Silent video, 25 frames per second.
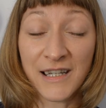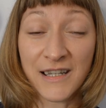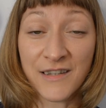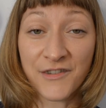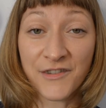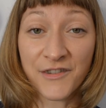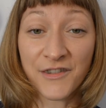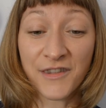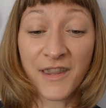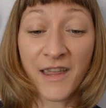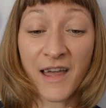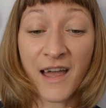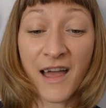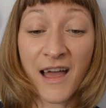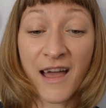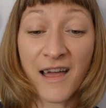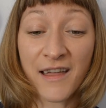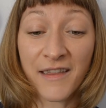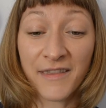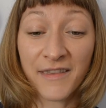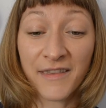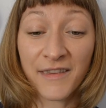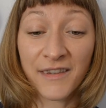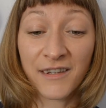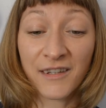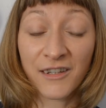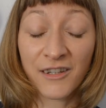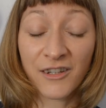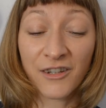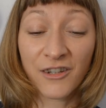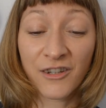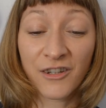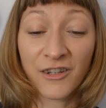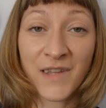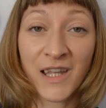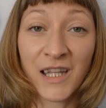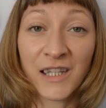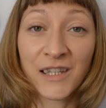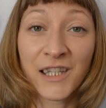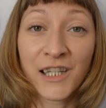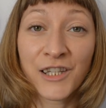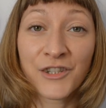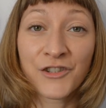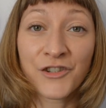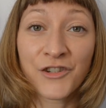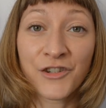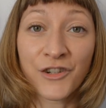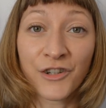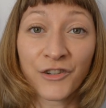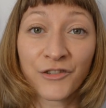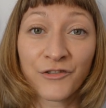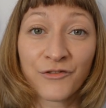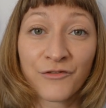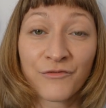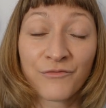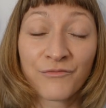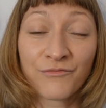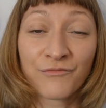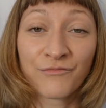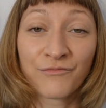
is that addiction